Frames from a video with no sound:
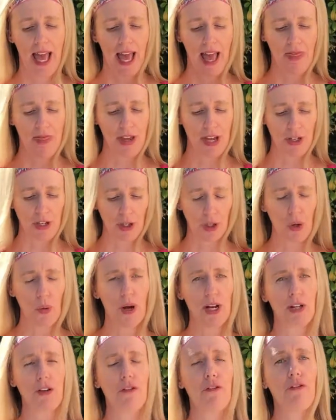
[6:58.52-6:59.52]
And then you're
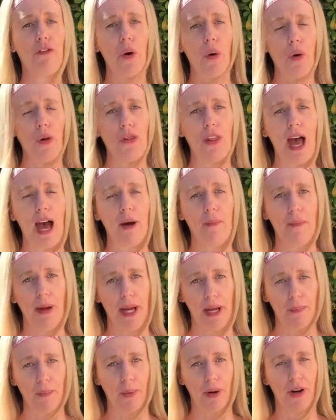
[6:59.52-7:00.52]
going to fold that
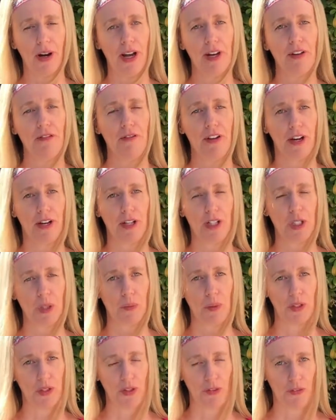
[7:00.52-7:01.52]
paper in a very
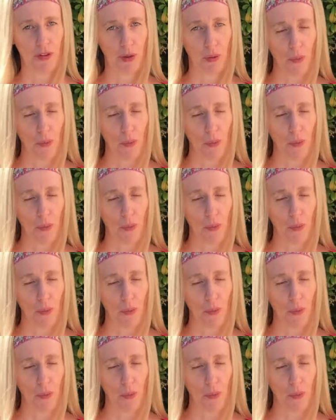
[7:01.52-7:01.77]
specific